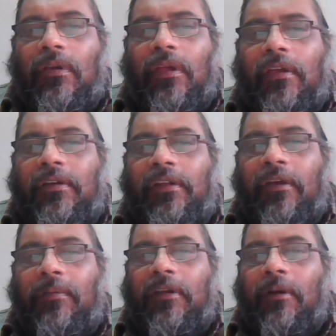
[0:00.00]

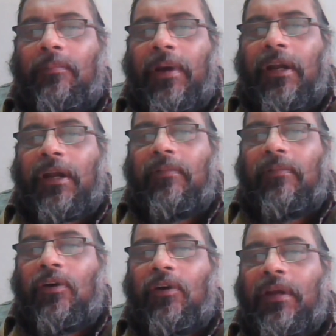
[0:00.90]
ADFS
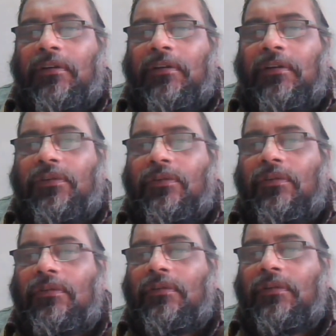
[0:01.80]
compatible object
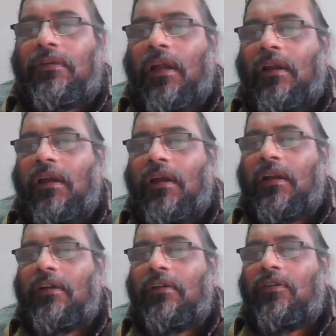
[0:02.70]
stores targeting